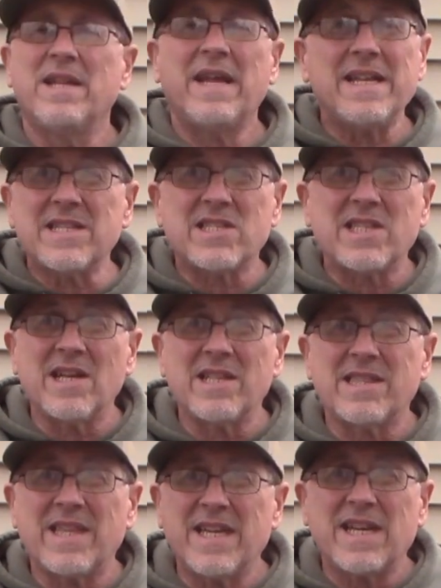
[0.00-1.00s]
They didn't steal
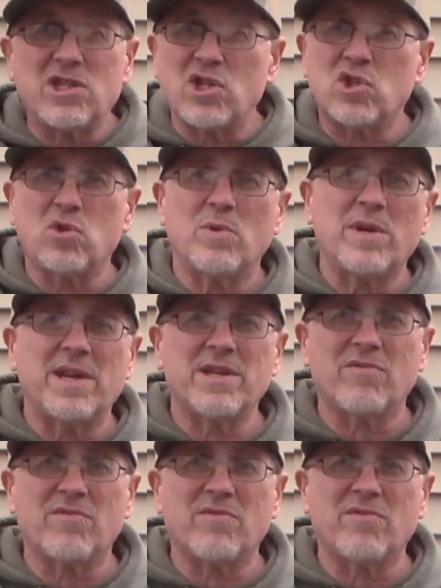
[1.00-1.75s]
a thing. They just do it on the